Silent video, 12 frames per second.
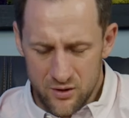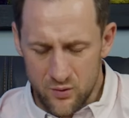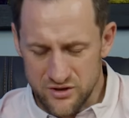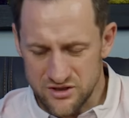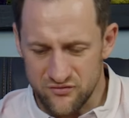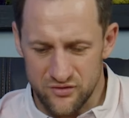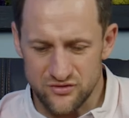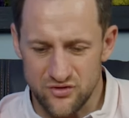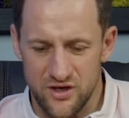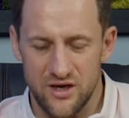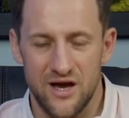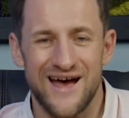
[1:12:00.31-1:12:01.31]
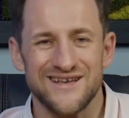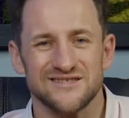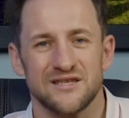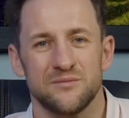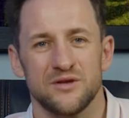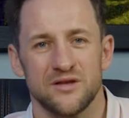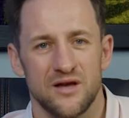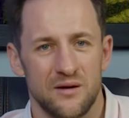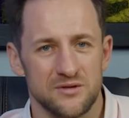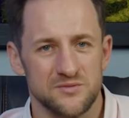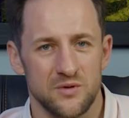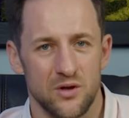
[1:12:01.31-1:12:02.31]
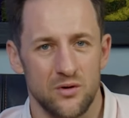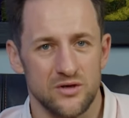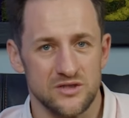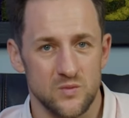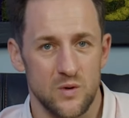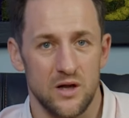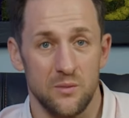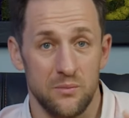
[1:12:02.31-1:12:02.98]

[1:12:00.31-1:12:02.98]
questions for Troy, ask them in the comments below as well.